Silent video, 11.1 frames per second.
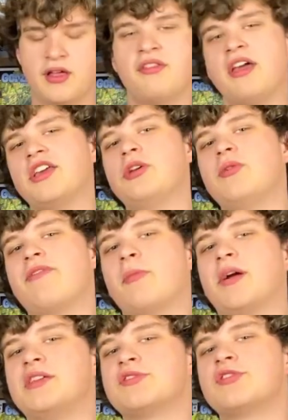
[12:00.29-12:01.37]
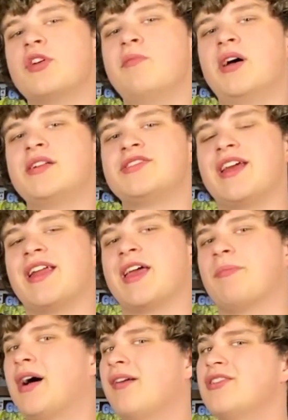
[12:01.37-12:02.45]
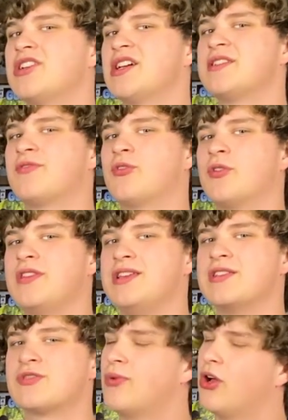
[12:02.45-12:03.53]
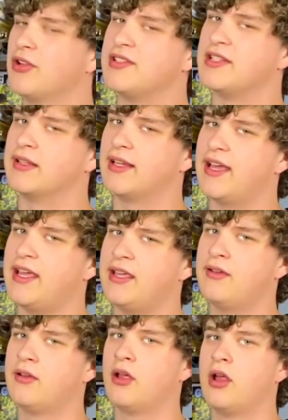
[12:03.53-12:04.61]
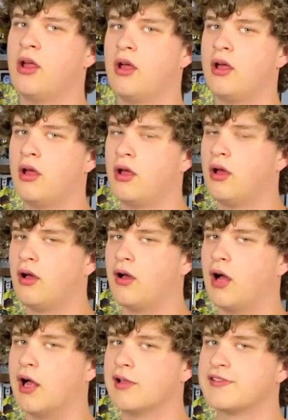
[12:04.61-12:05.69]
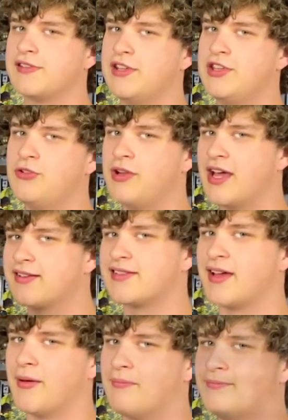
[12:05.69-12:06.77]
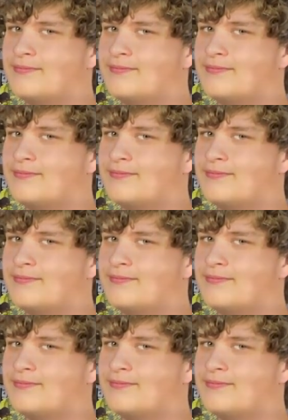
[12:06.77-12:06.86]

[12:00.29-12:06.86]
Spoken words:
Thank you everybody so much, and I apologize for the small delay. I'll see you next time.